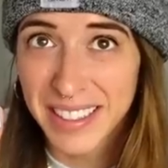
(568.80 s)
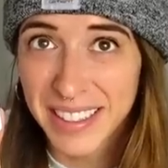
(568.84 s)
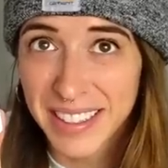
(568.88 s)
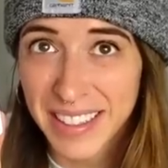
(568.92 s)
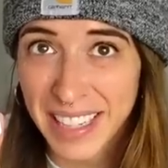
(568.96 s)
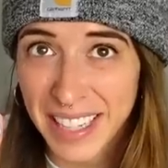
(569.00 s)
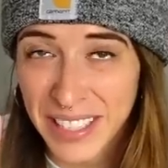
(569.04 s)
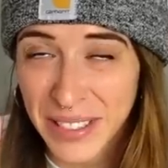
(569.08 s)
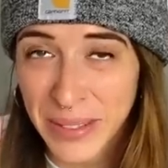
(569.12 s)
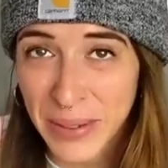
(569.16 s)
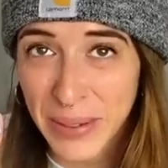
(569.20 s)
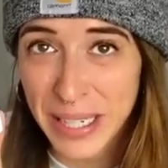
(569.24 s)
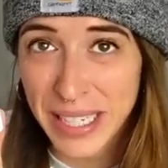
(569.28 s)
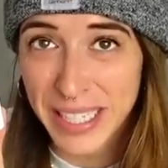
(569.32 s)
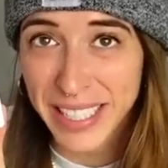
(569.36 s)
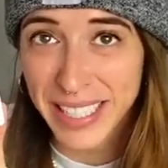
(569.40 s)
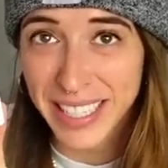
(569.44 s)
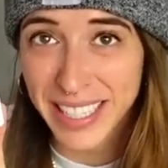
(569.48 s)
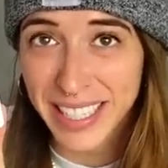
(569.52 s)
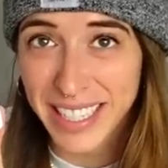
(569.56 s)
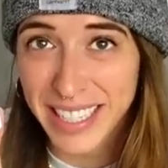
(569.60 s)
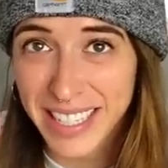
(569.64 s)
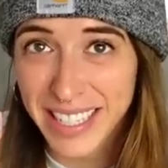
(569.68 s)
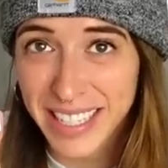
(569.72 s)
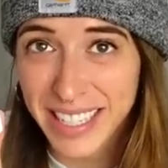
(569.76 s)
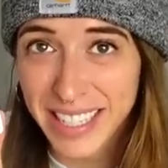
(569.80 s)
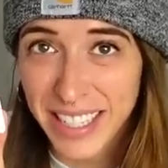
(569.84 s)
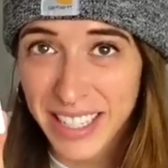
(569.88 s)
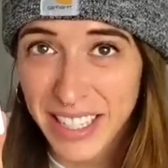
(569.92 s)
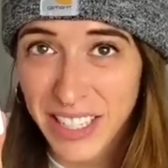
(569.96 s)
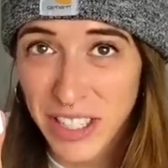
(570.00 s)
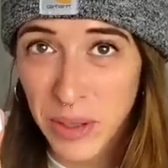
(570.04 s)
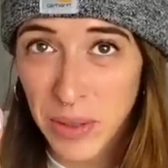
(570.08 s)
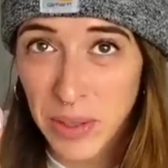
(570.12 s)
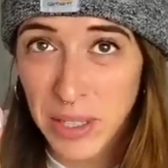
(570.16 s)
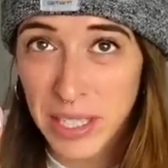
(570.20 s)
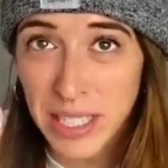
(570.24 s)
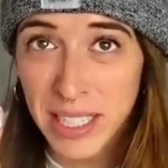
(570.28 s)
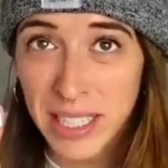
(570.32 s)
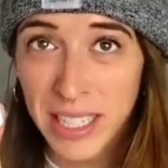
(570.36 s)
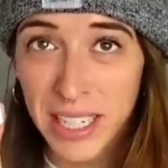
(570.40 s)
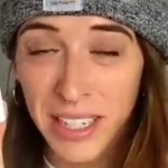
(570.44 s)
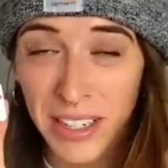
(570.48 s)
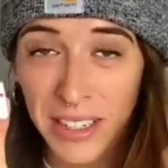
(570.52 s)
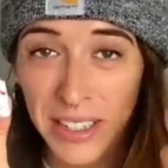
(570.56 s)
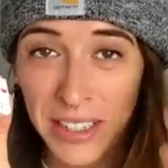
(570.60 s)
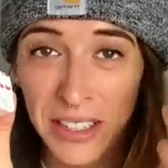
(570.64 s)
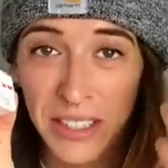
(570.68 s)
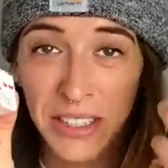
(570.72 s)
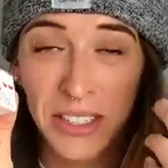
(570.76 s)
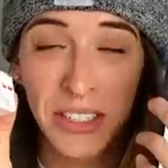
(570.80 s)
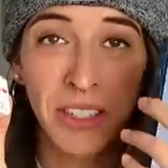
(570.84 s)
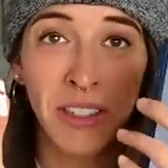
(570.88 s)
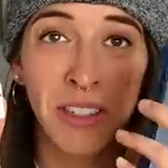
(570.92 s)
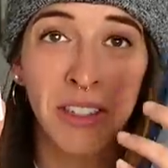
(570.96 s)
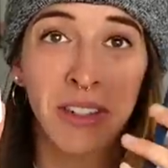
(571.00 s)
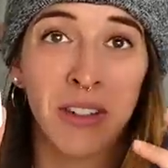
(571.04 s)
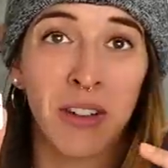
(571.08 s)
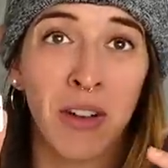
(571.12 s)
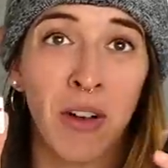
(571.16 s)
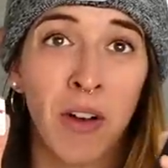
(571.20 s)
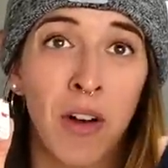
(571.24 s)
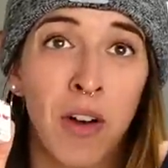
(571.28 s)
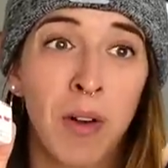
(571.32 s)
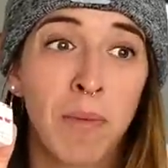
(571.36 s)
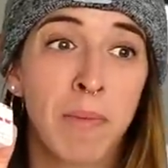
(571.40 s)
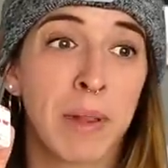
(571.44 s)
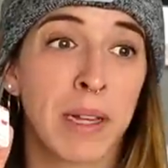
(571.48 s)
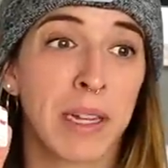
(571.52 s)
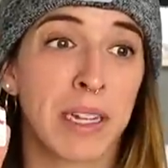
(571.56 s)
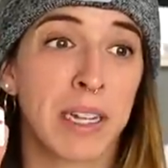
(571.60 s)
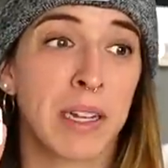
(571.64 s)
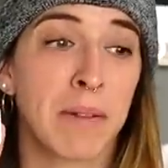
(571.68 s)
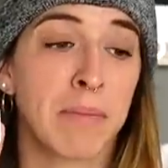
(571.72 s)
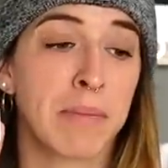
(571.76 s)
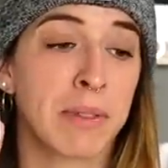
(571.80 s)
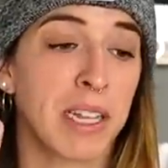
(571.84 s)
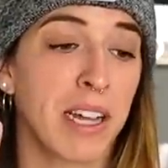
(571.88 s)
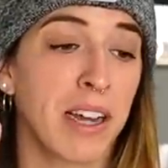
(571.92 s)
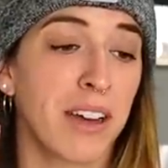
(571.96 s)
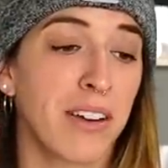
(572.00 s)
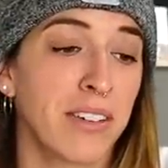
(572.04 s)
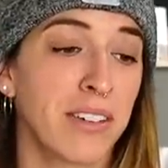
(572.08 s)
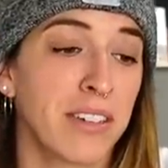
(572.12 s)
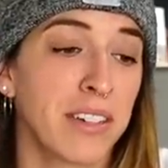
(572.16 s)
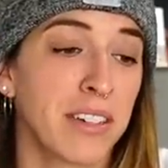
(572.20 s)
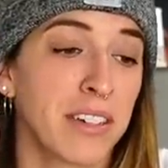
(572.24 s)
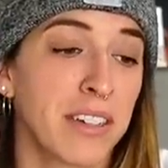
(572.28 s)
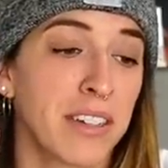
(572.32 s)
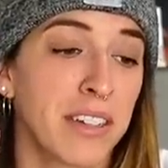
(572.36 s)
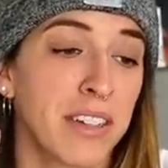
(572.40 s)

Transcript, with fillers: that's what it does. So it's literally just a little arm that comes out.